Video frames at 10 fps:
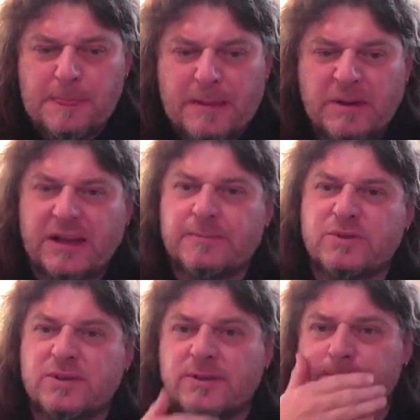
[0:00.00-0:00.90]
My
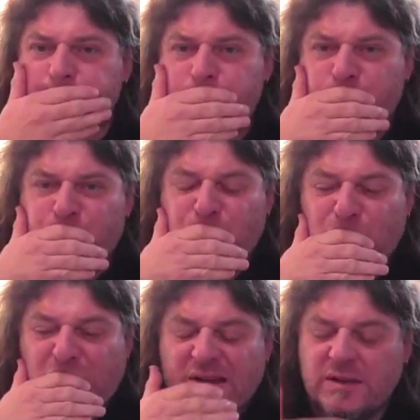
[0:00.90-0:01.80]
lips too.
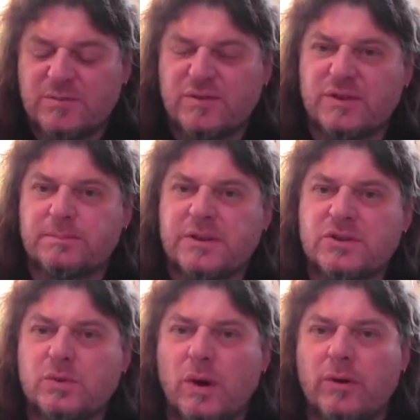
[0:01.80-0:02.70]
My lips feel a bit
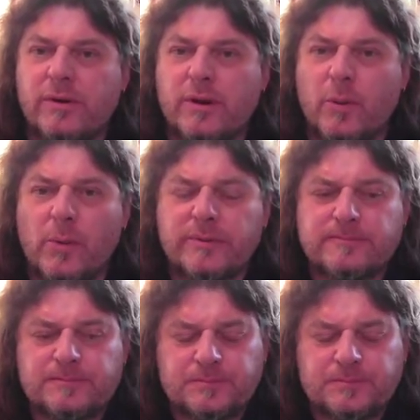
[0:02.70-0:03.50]
swollen at the moment.